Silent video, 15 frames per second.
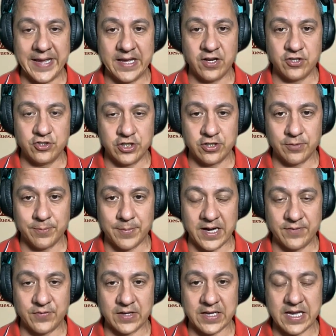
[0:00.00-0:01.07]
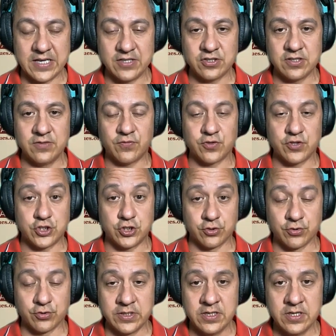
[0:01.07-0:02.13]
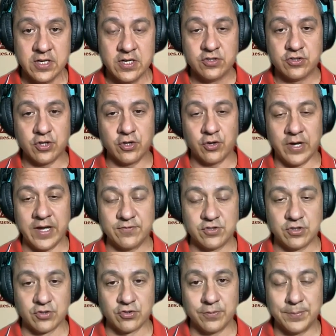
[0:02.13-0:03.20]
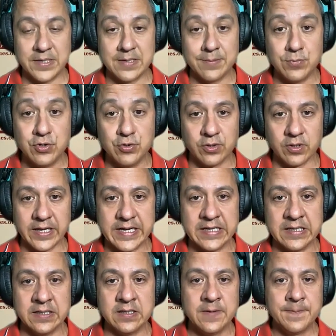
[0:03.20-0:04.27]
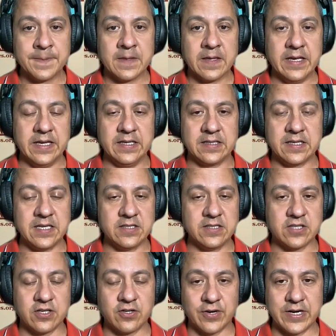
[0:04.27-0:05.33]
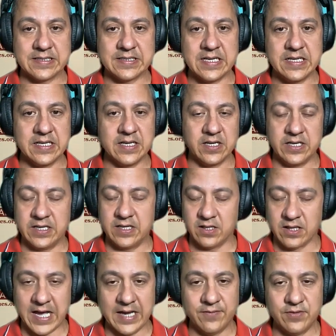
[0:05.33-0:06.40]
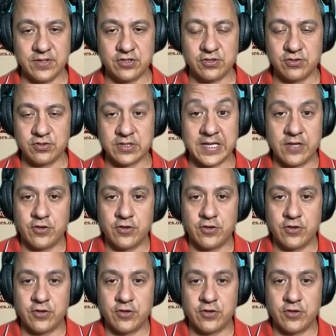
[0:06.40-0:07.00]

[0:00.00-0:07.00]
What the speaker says: ban on gender modification for children, so you don't have children being mutilated and kids under 18, and a lot of issues.